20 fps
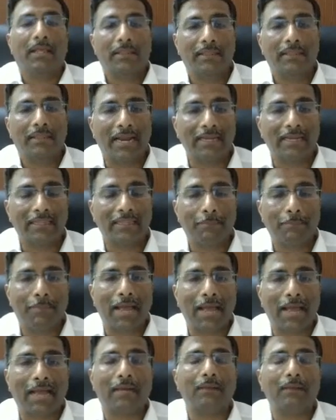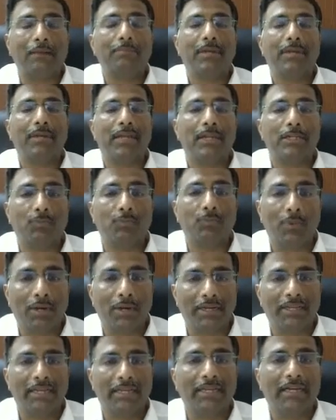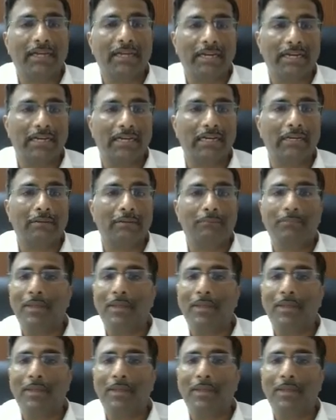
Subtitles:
that the backup is working correctly.